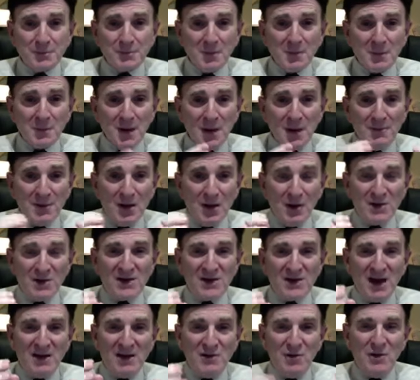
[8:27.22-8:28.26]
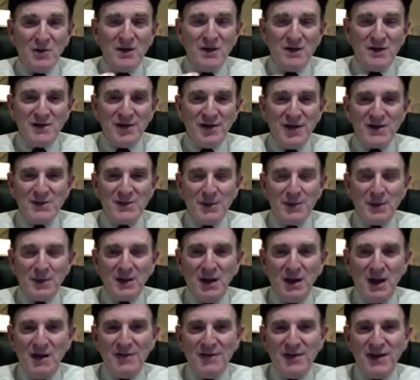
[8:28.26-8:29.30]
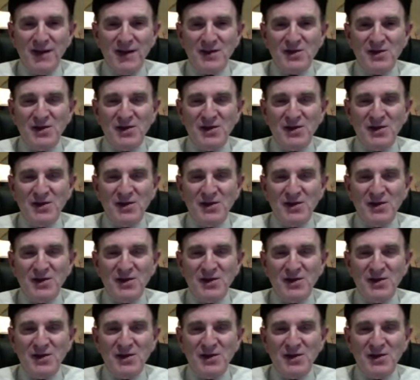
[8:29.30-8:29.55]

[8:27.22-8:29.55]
because I do these Facebook Live things,